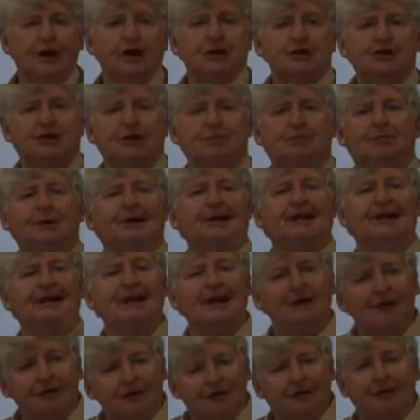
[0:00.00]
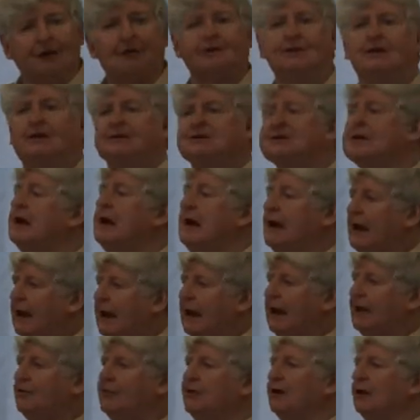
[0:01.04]
She believed in this
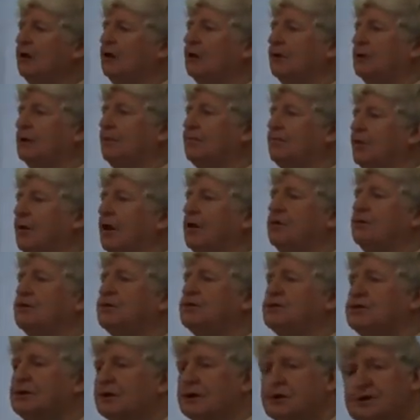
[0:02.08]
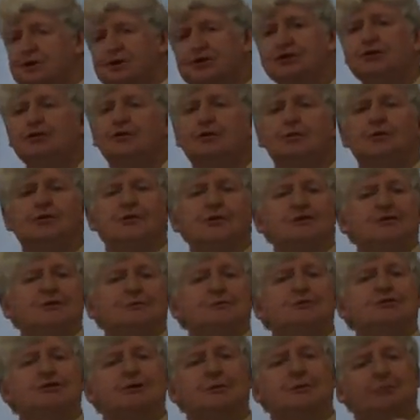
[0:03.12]
ethical approach to
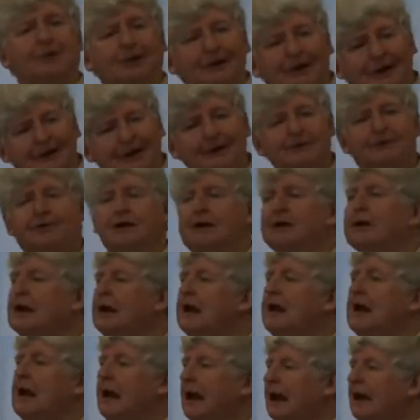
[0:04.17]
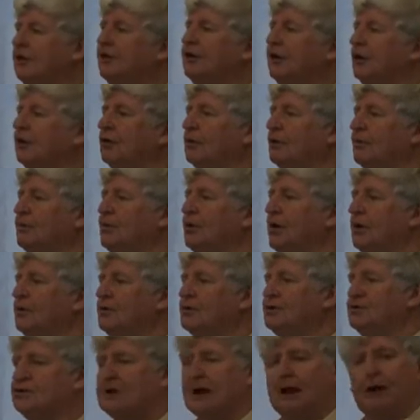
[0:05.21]
consumerism. She believed in ethical
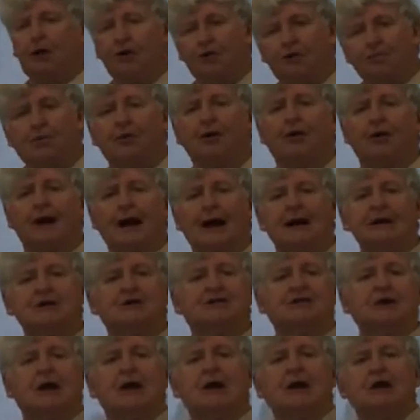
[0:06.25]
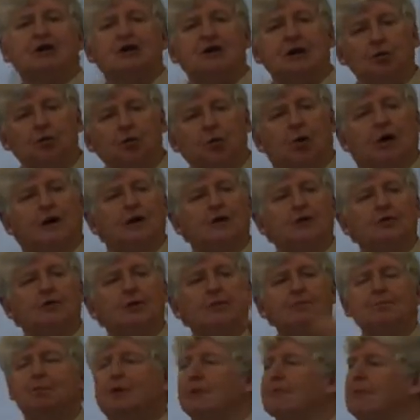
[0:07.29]
approach to health products. She wanted to
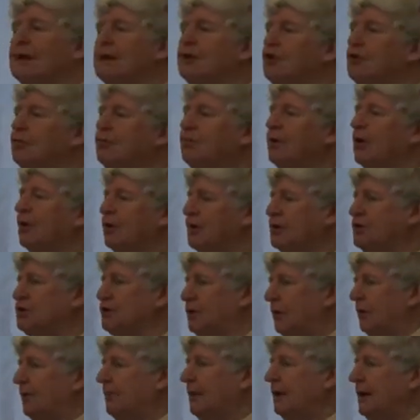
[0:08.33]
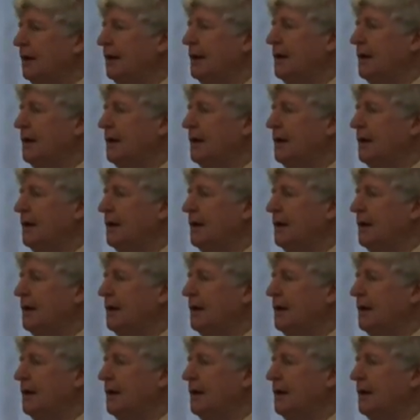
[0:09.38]
implement her body shop.